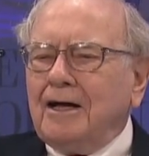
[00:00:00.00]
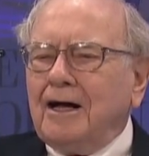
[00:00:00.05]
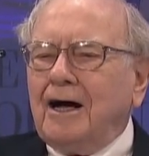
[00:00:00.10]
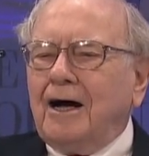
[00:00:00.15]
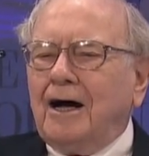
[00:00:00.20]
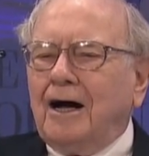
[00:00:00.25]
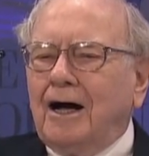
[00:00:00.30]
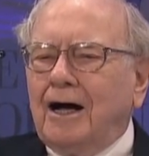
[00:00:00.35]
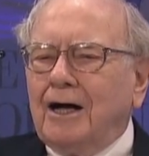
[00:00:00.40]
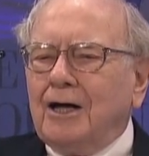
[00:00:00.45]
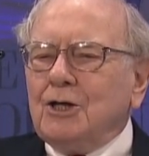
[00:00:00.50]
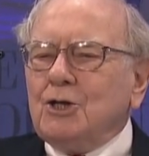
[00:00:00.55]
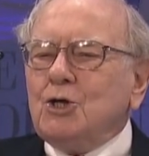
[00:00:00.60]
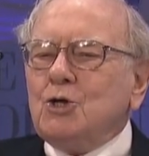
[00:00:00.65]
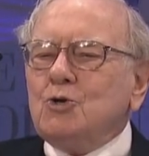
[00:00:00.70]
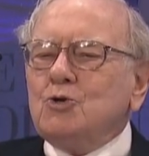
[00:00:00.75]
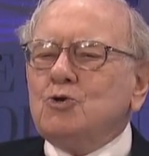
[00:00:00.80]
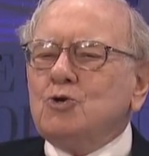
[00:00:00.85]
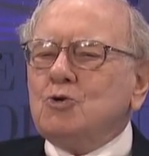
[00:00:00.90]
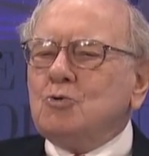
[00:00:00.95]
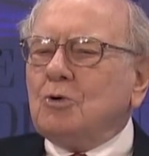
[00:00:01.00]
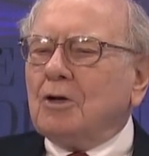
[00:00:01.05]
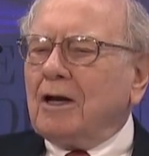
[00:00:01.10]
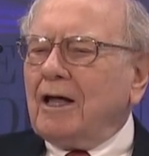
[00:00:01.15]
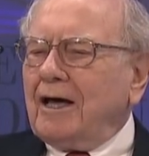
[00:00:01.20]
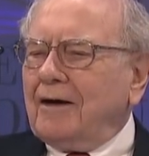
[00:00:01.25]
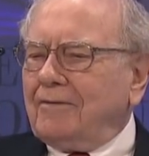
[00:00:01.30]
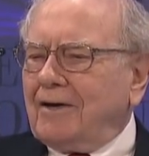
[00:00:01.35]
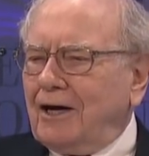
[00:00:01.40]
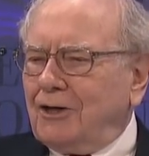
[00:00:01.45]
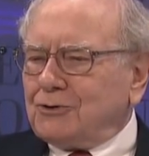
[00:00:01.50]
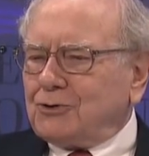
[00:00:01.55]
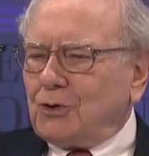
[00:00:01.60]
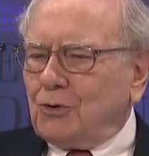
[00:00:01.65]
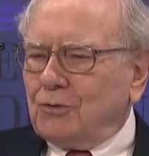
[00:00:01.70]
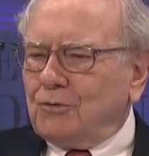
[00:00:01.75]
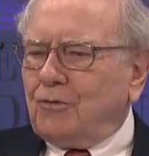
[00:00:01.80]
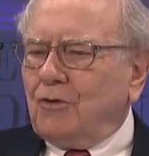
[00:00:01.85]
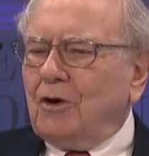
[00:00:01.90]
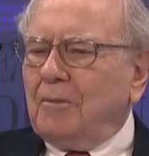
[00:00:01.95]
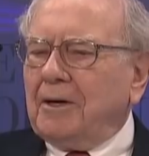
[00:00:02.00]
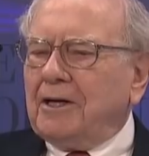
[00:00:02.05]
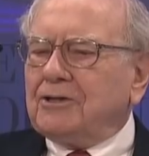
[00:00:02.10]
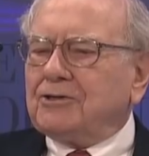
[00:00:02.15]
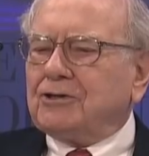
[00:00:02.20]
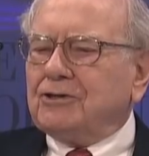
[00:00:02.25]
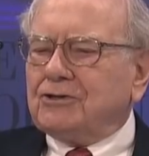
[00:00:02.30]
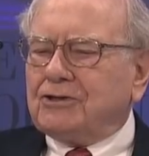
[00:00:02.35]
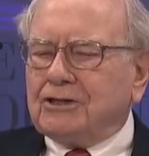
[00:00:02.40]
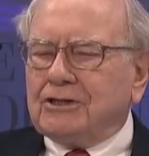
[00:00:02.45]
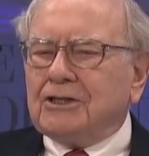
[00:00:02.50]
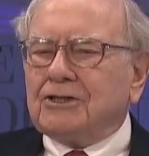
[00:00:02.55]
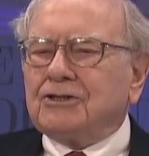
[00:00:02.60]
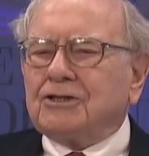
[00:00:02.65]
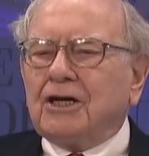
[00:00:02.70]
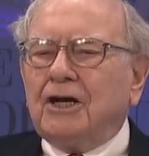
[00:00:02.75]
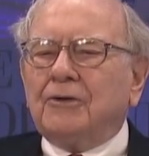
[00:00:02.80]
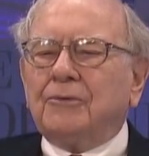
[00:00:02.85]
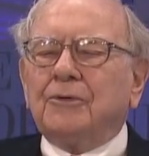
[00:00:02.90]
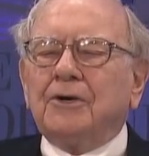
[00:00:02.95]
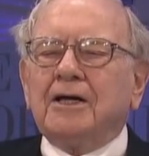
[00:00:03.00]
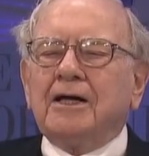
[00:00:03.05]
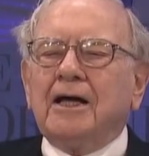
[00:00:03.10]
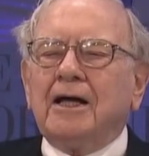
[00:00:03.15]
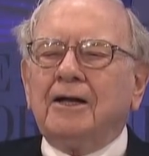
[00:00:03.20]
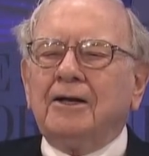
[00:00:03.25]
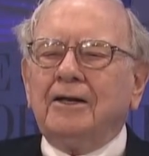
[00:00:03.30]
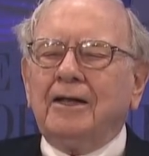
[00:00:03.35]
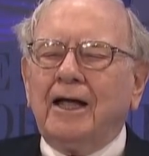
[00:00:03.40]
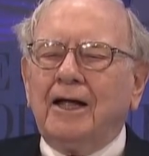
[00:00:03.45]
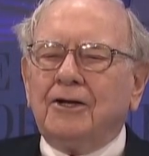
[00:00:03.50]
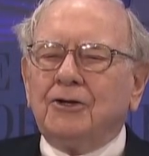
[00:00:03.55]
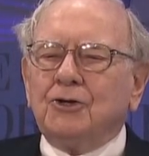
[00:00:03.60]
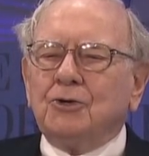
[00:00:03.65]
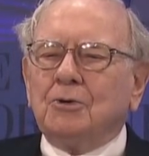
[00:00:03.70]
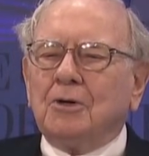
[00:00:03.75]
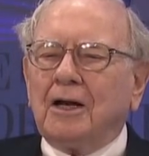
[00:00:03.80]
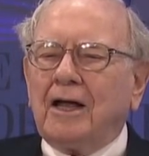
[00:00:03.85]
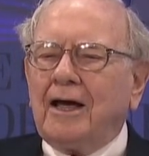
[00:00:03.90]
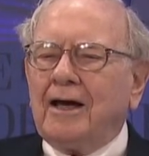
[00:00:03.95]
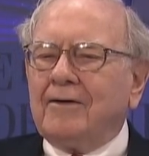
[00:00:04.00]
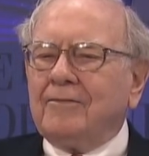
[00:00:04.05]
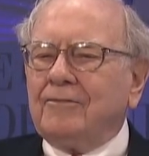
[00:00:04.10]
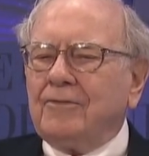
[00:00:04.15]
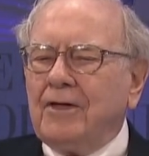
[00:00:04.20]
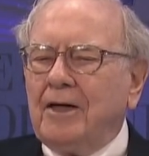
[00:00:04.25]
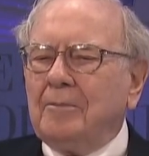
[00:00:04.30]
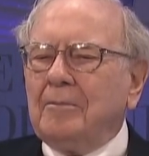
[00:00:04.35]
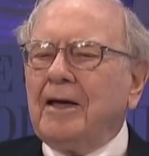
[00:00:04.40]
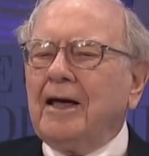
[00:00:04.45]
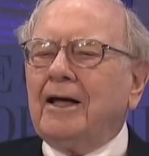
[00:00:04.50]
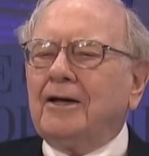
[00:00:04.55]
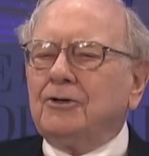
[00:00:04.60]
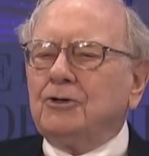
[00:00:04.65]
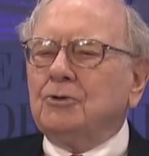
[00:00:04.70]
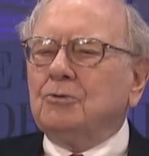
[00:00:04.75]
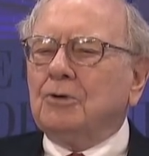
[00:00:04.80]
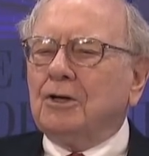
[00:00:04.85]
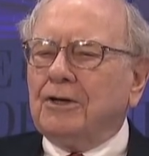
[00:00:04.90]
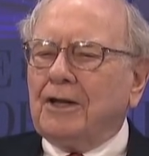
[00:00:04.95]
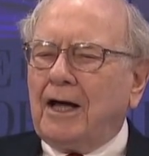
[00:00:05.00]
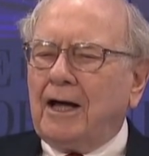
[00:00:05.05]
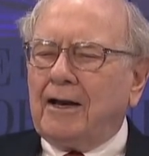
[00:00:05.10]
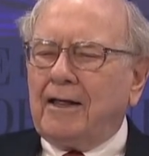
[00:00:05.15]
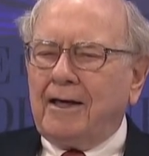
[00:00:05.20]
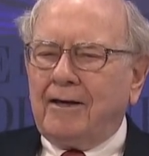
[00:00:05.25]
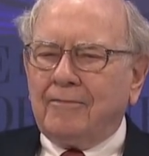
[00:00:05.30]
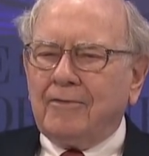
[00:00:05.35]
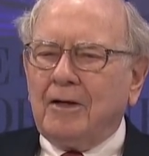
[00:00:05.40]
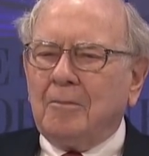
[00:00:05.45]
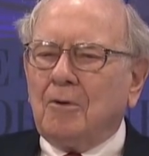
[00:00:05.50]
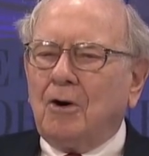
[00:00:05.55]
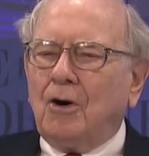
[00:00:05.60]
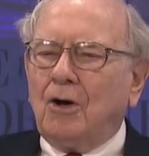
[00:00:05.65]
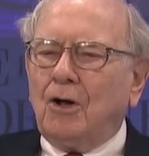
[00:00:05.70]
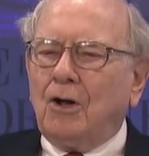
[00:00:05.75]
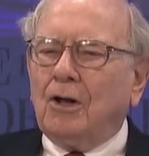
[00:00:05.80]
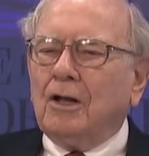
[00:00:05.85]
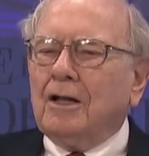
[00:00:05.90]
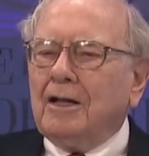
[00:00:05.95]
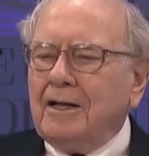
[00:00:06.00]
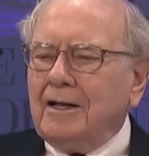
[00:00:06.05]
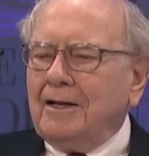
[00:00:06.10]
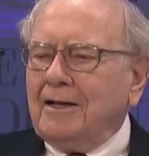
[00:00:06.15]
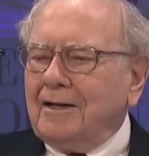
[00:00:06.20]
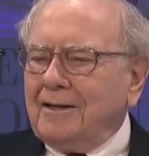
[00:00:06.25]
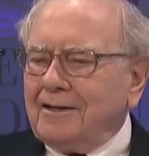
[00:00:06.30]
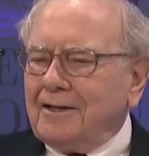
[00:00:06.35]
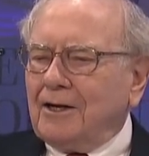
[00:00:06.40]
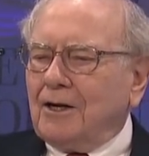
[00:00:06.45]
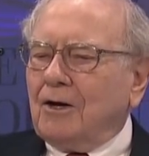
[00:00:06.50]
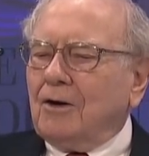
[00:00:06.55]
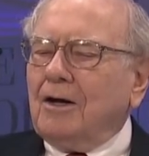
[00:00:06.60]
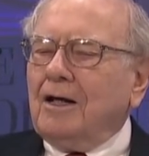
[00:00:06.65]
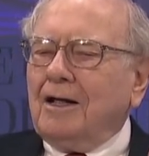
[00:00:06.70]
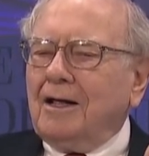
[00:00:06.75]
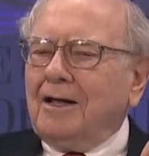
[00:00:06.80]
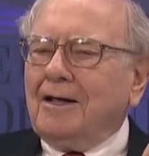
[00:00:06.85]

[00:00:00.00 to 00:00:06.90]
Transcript: uh, you will have household formations in this country, and and you will have them, and you will not have them all, you know,